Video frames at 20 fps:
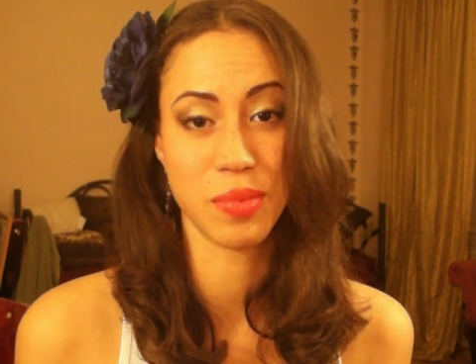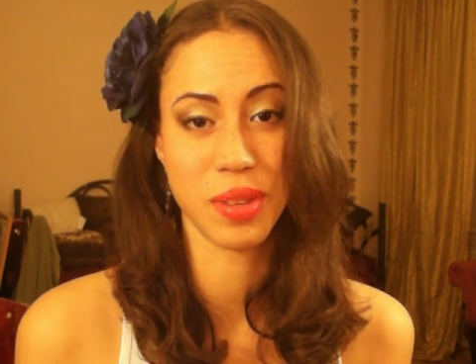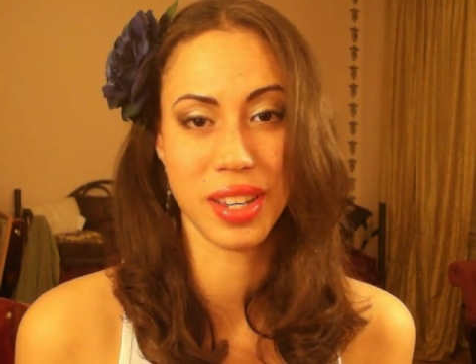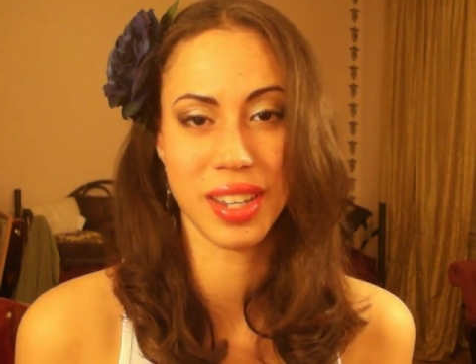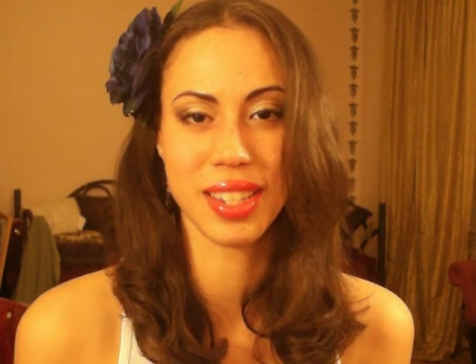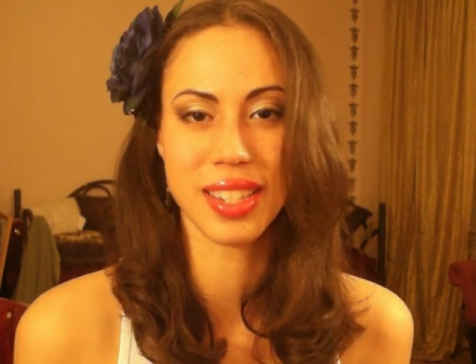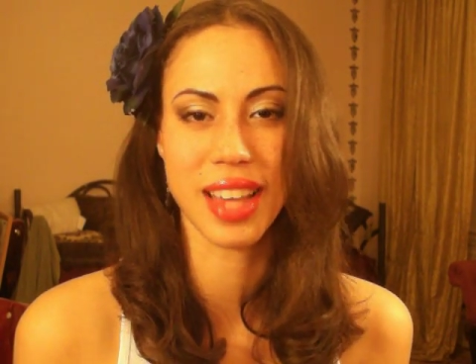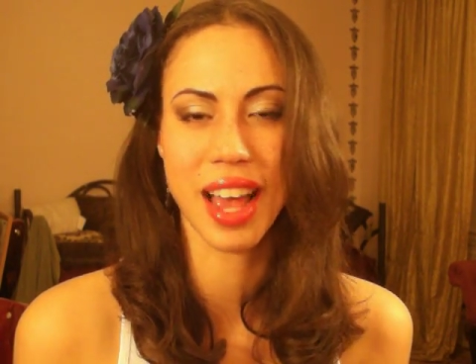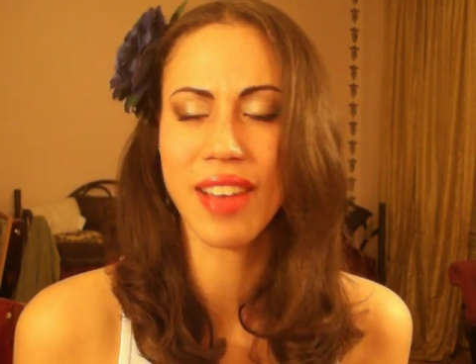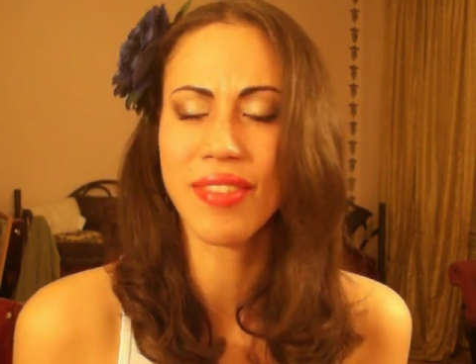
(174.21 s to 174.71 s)

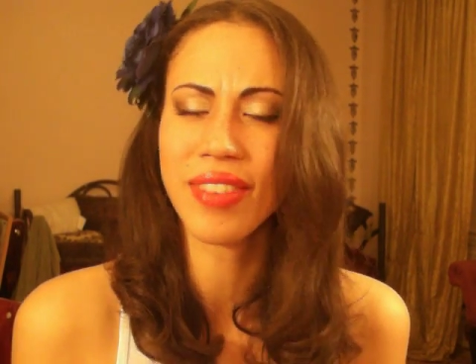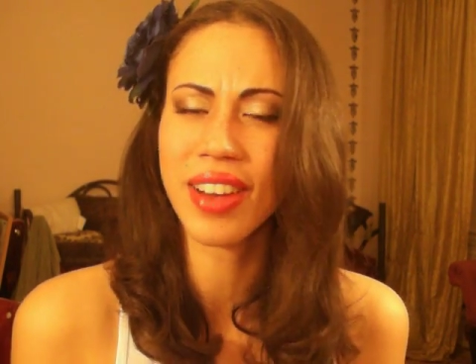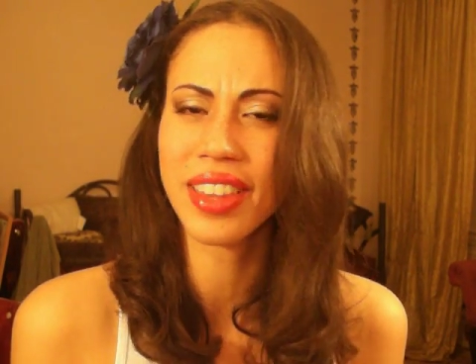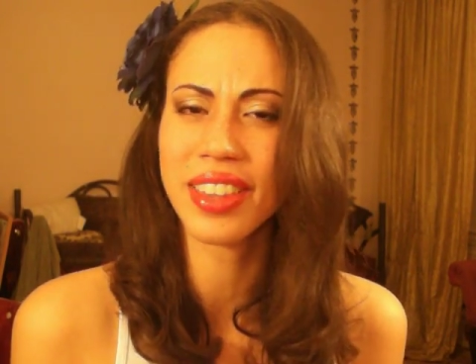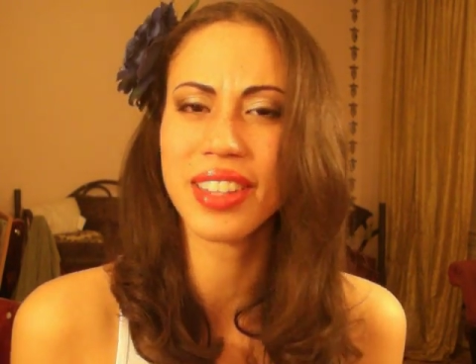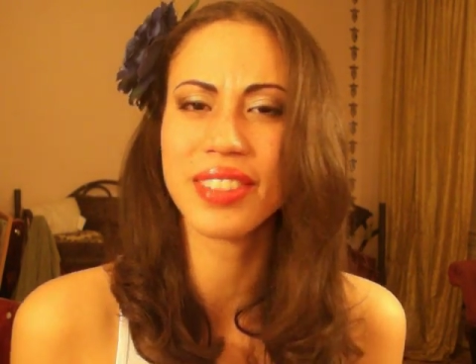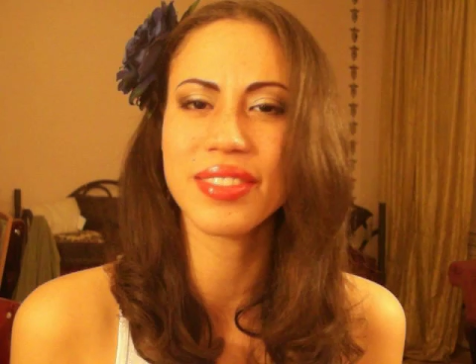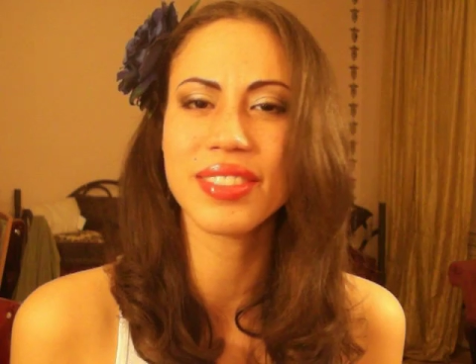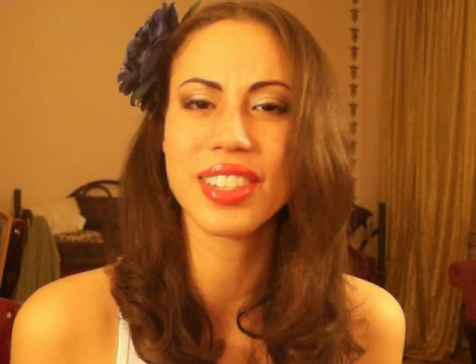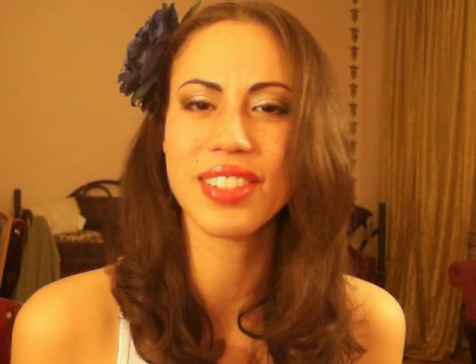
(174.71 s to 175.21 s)
because I
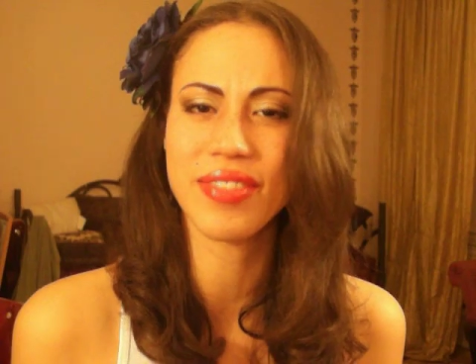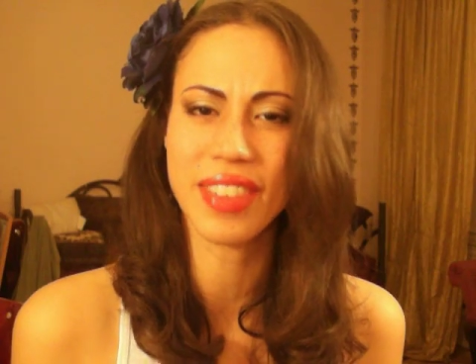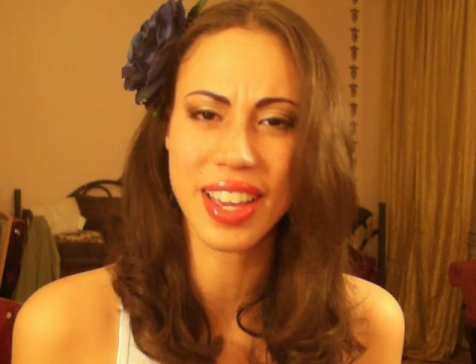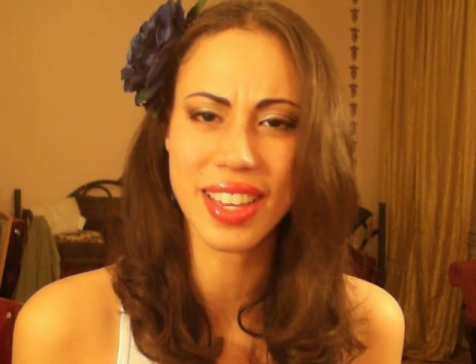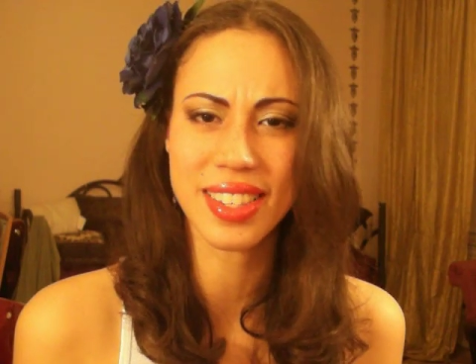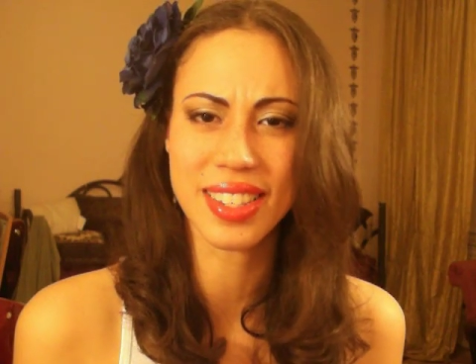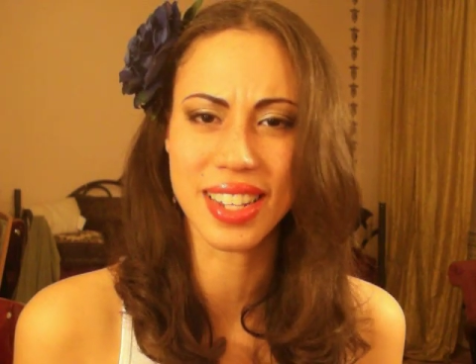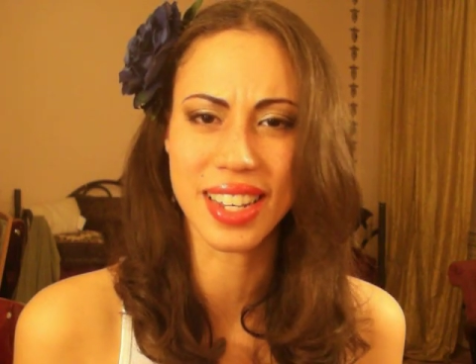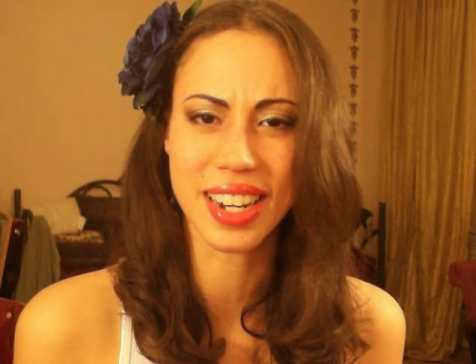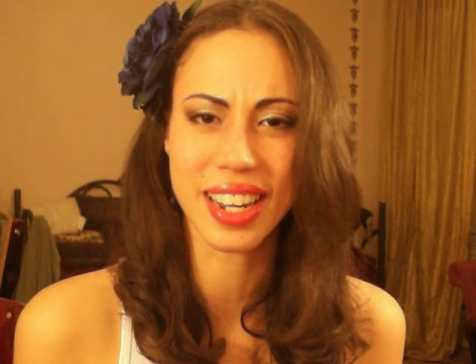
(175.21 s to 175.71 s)
find that really
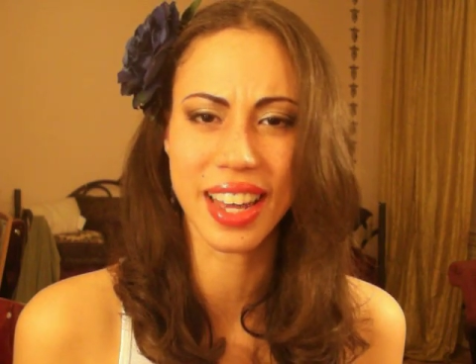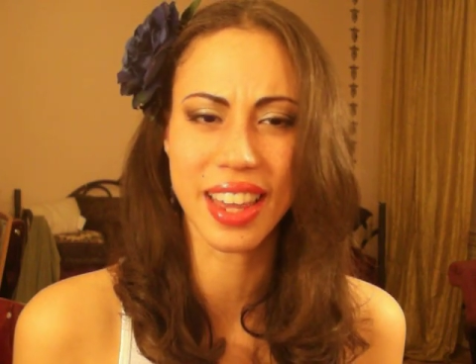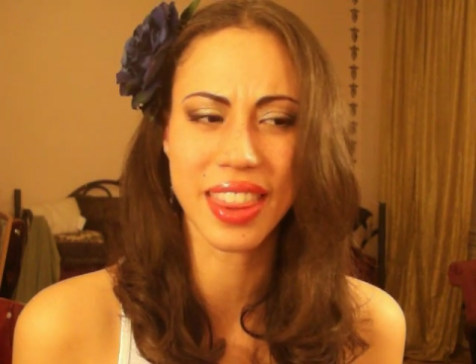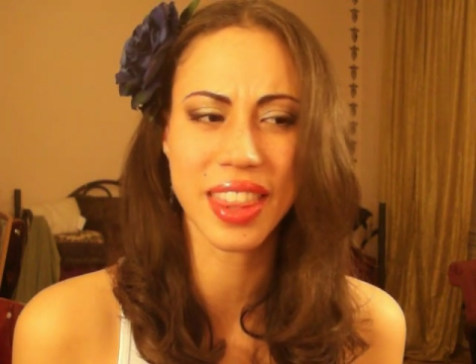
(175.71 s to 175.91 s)
fascinating.